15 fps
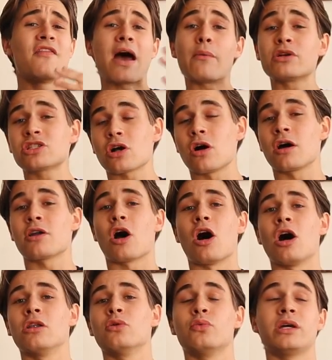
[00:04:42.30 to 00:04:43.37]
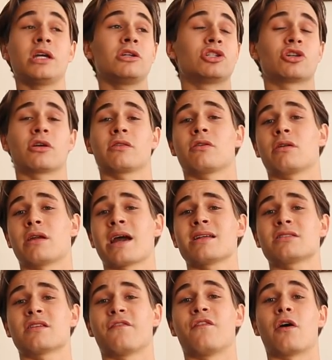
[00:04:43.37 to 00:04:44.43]
That was on Halloween during their
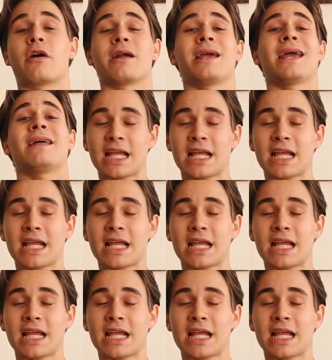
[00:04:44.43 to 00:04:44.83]
night safari,